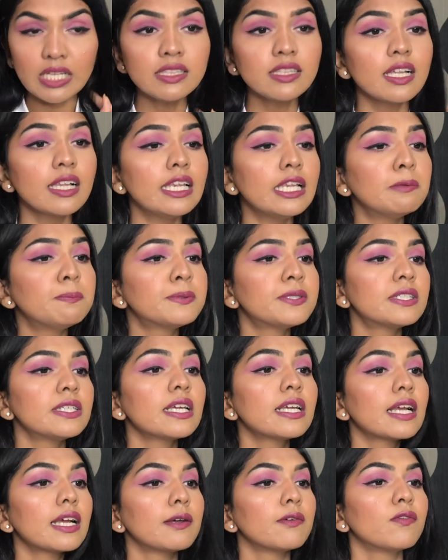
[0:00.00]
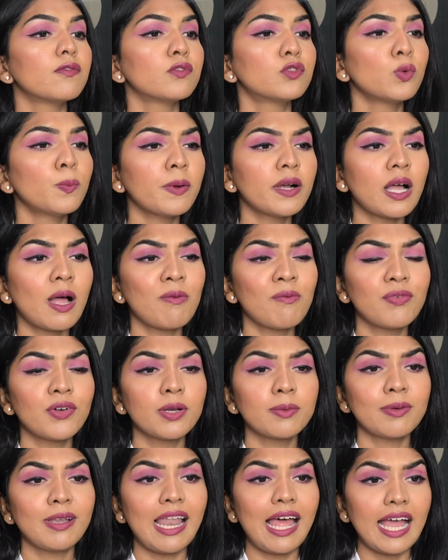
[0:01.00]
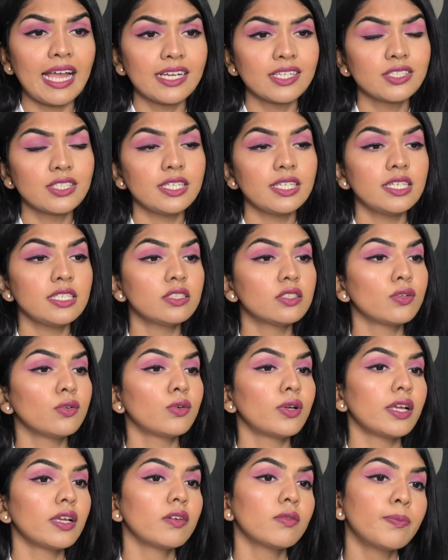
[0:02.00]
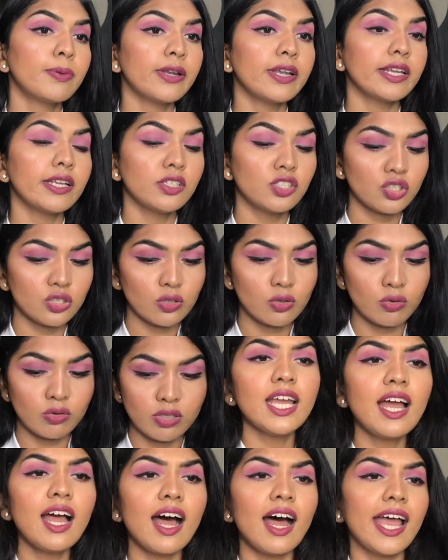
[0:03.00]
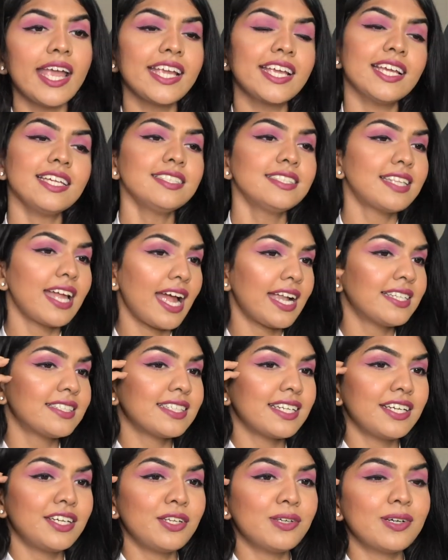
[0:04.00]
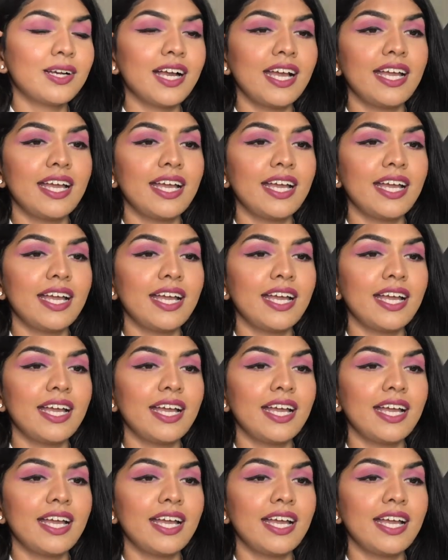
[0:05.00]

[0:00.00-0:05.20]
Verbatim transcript: the lipstick super comfortable actually it's looking pretty good yeah i guess that's it you